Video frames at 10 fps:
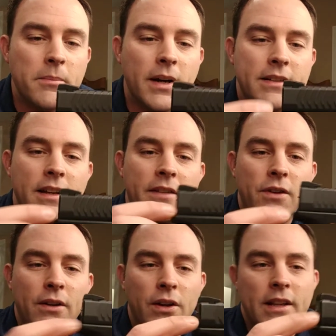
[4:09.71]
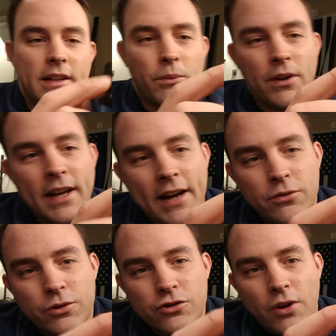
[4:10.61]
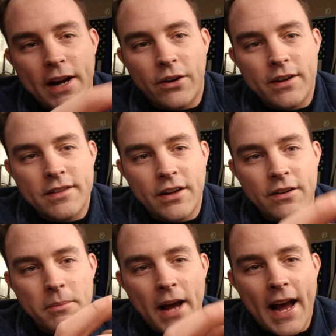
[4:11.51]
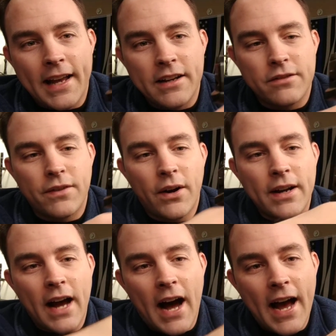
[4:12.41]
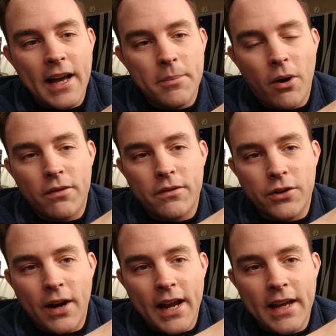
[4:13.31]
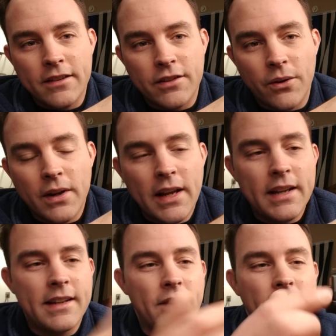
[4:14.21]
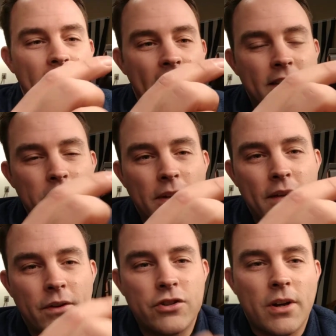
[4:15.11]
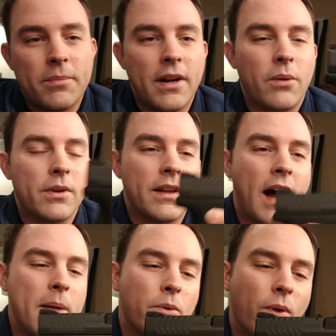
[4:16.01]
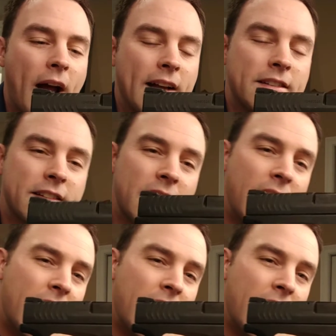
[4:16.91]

But if you look at where the actual striker is here in the back, it is very high up off of your hand, so definitely has some leverage up there with the high bore axis.